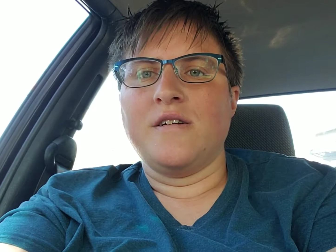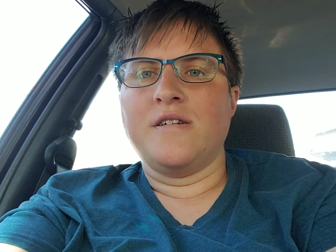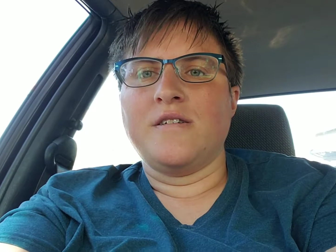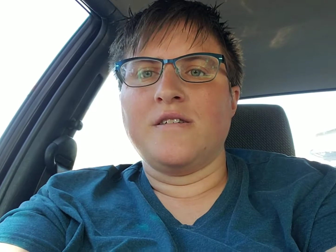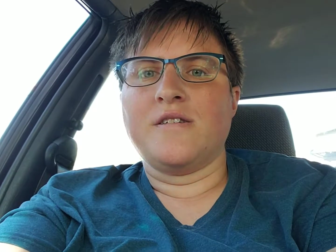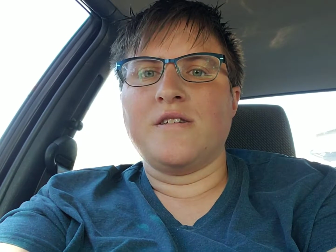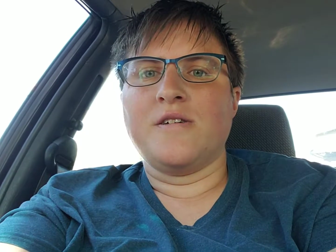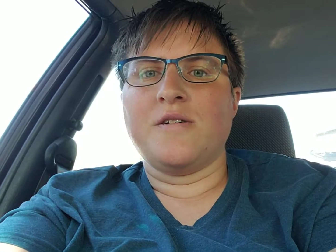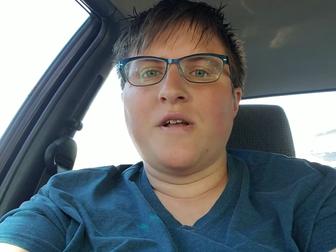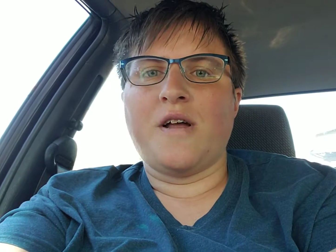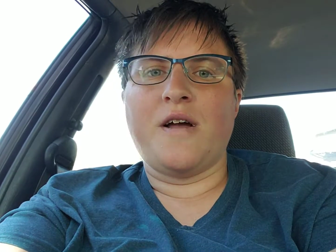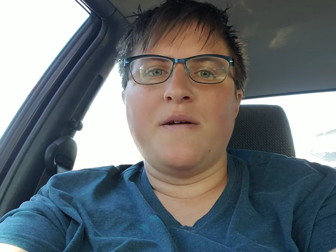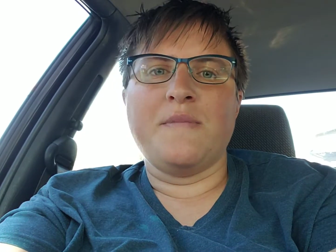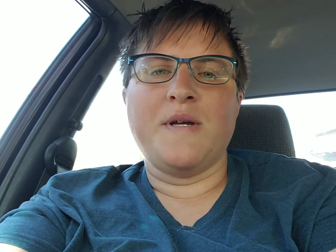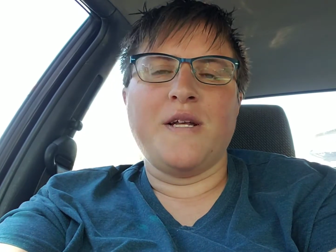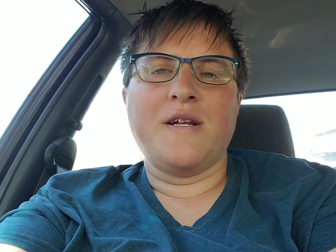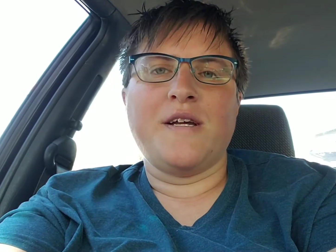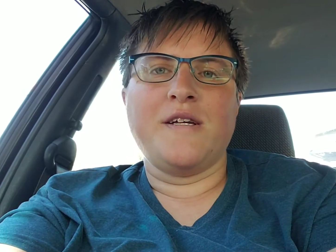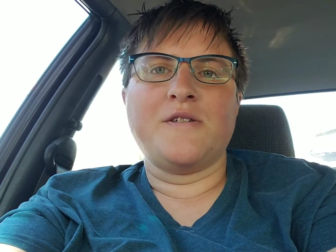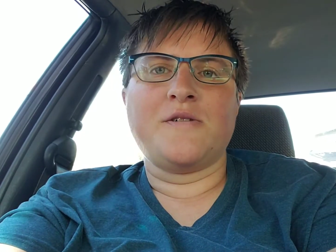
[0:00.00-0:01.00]
So,
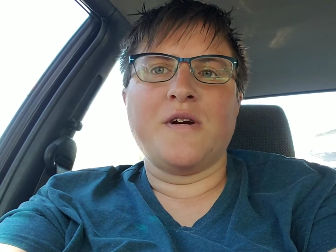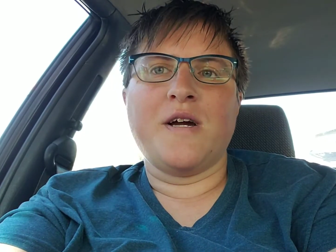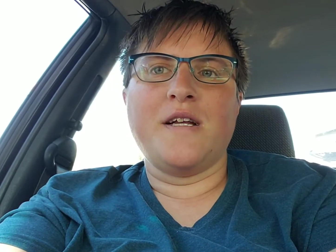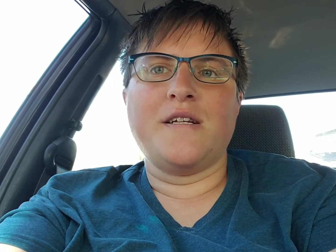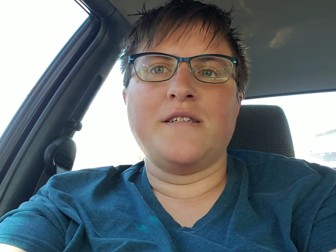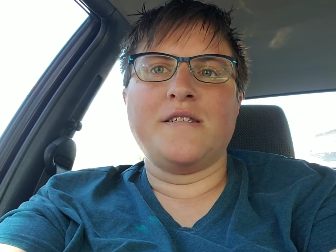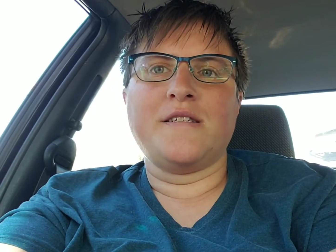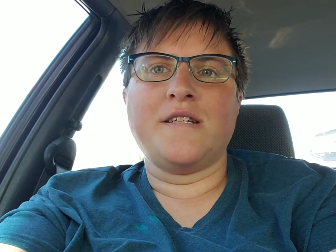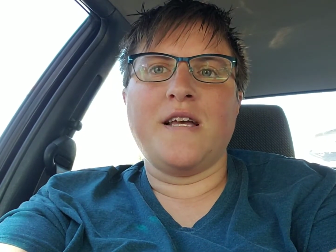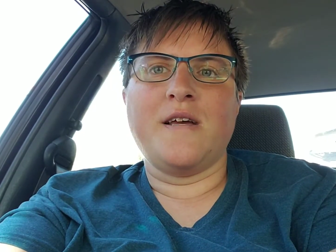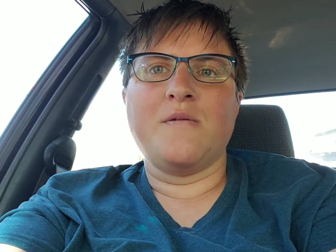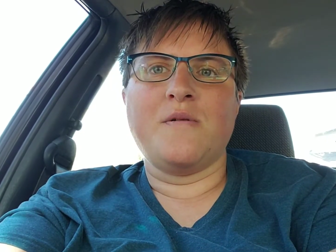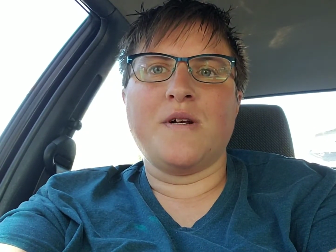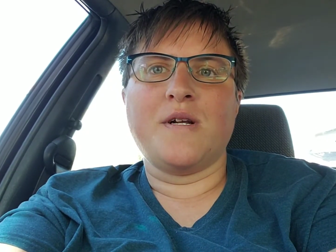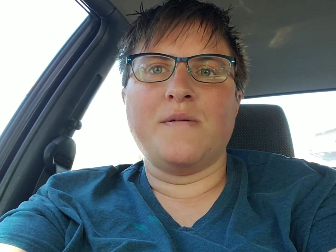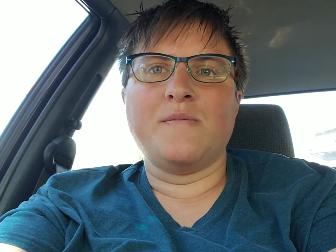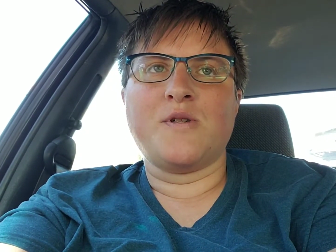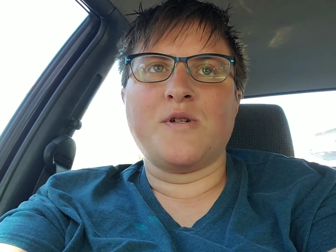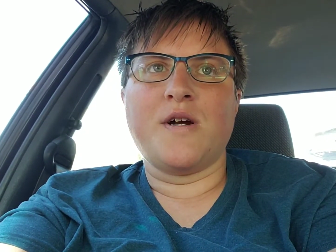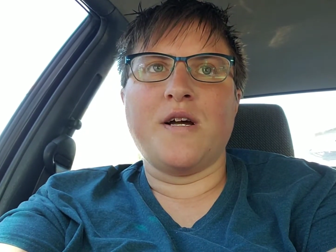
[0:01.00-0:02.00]
I try to say
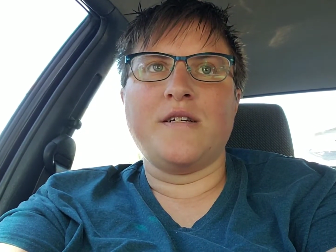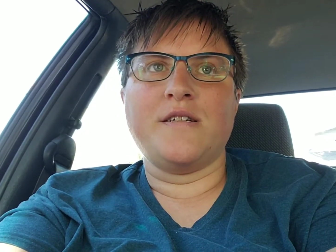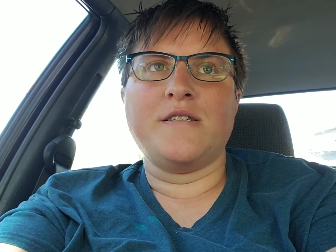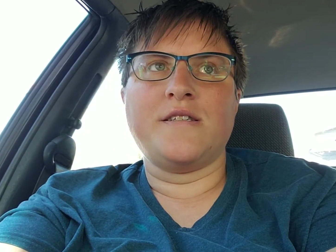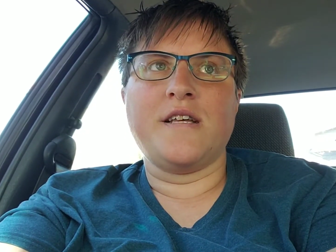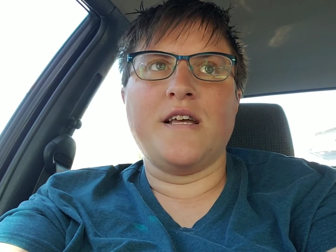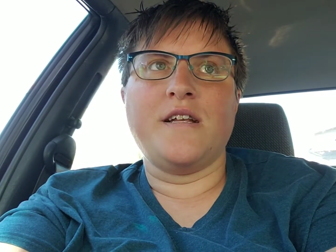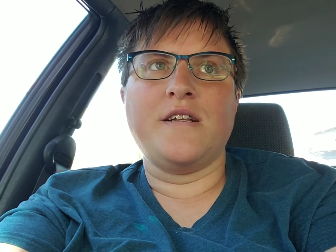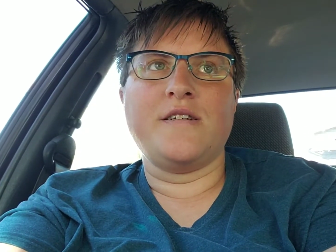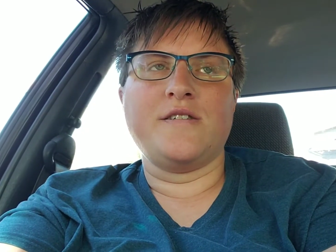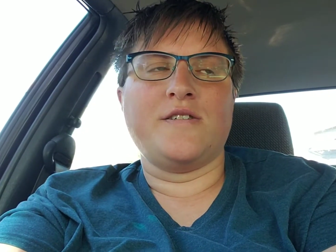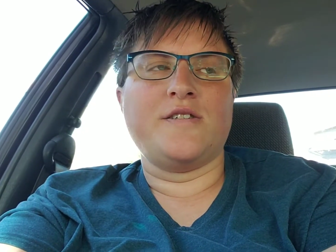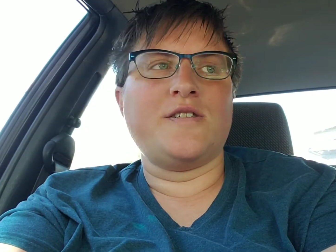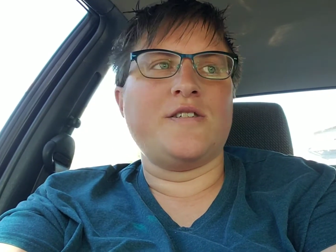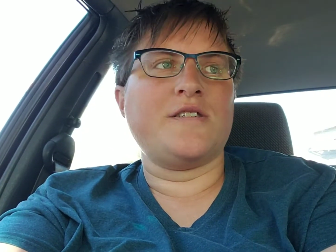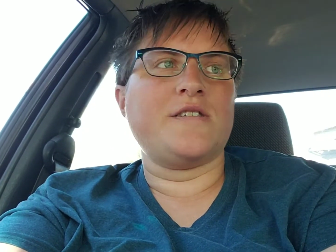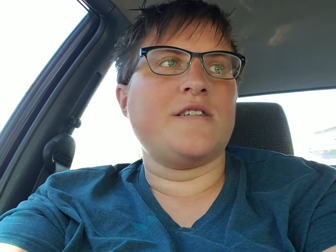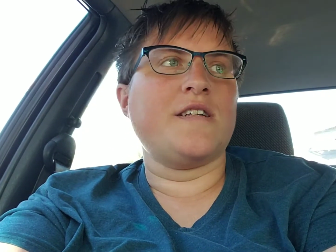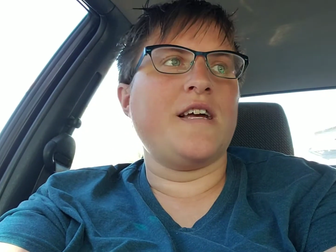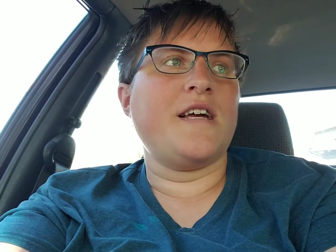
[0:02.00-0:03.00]
what I'm trying to say, and it's
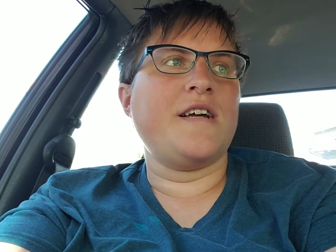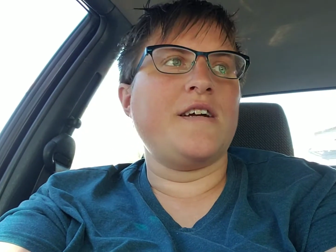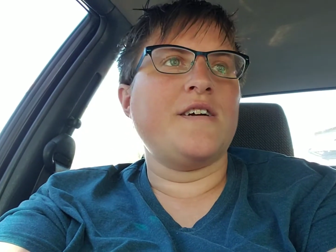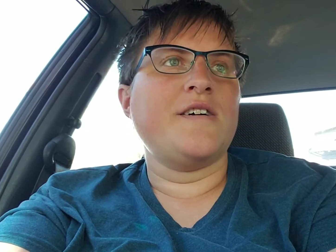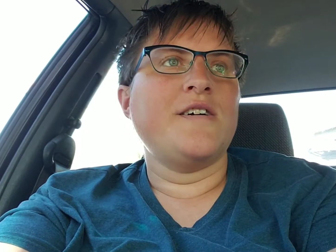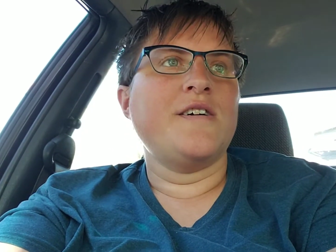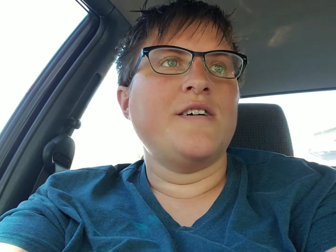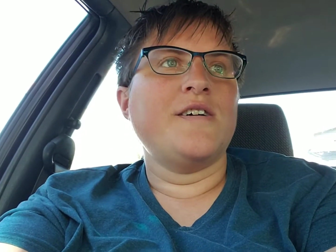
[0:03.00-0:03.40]
just like